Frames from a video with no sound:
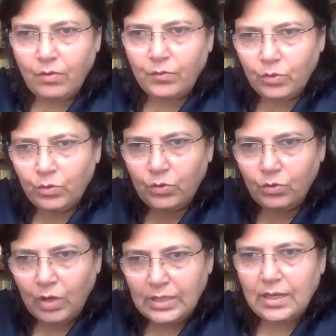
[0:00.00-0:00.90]
of the
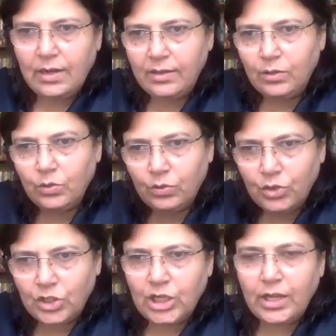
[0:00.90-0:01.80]
Urdu ghazal and the
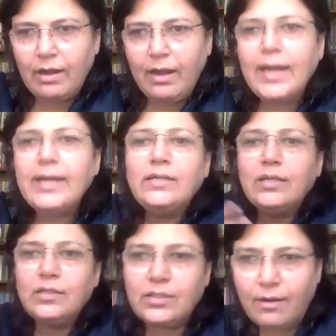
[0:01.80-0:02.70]
Urdu sher, lent
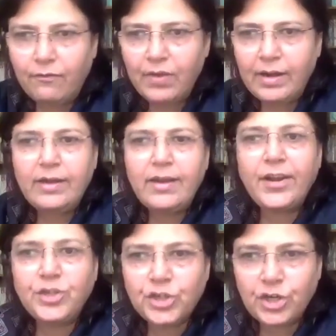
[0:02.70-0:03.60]
itself very
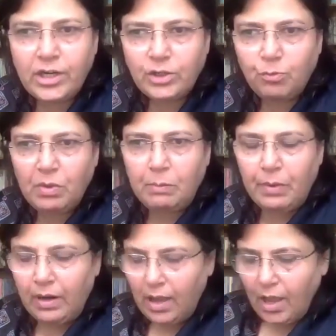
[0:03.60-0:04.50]
naturally to
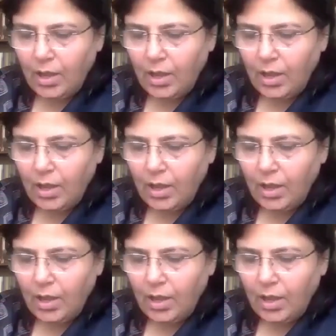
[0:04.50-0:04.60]
people.